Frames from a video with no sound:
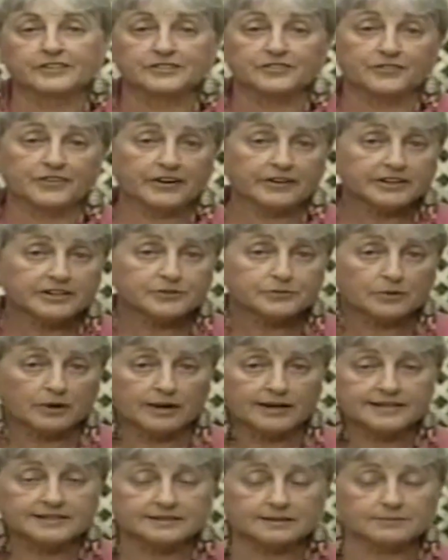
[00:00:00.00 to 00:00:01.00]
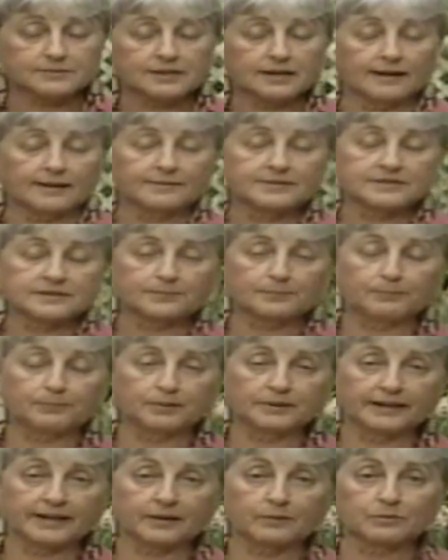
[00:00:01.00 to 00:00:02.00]
If it's very dry, sometimes the
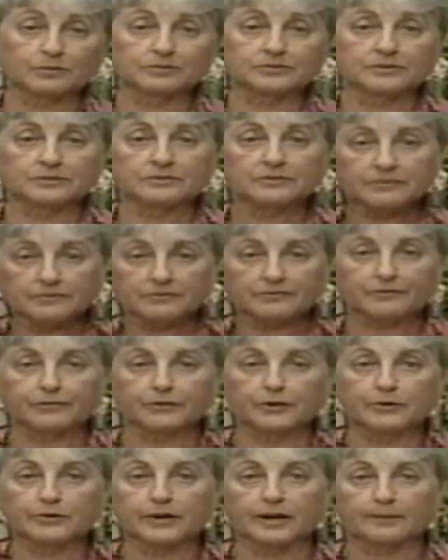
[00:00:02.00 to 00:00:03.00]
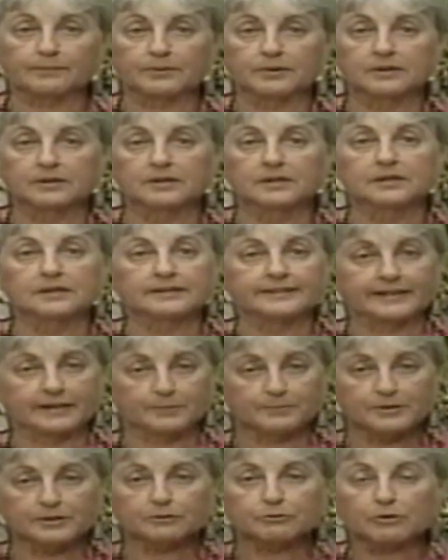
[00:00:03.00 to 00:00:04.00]
plant will float up.
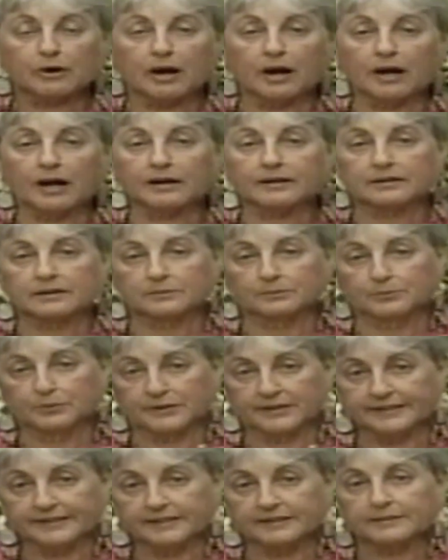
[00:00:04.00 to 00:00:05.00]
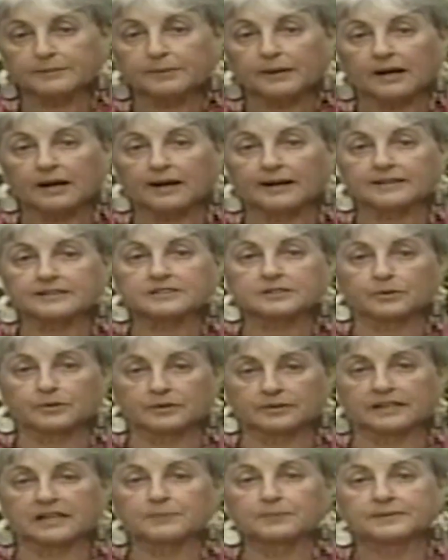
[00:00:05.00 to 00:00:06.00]
Get a big rock, put it in the pot
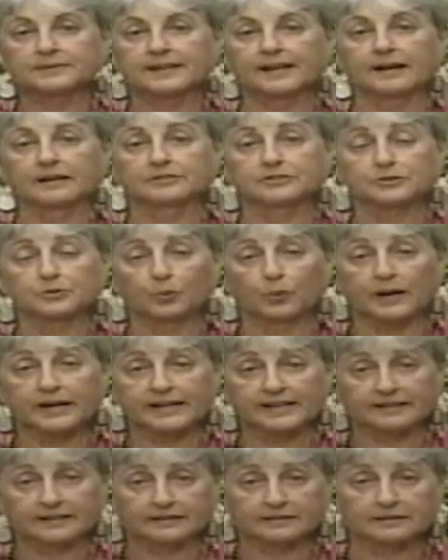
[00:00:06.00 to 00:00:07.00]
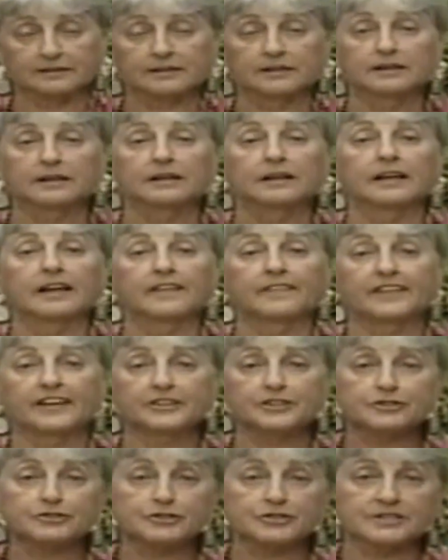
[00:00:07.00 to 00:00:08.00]
so it'll keep it down, just weighting it.
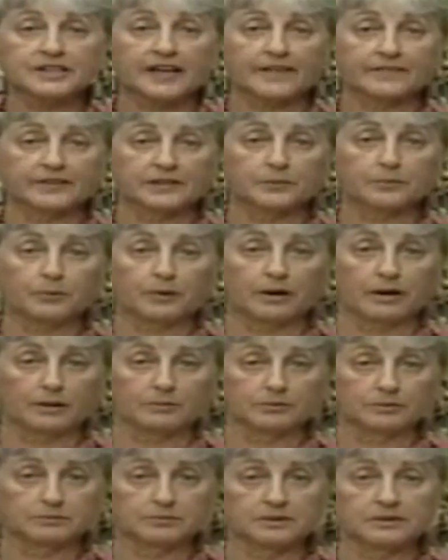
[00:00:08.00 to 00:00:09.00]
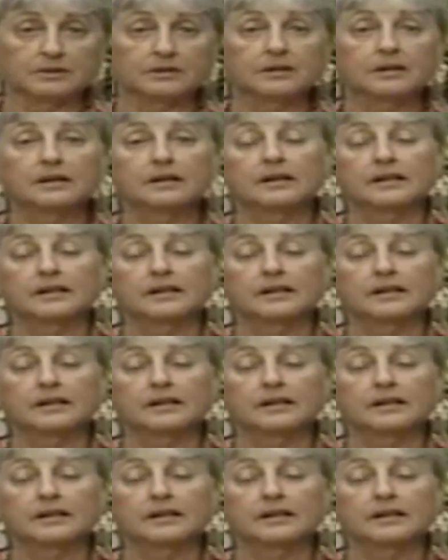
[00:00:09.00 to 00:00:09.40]
And then you shouldn't have any problem.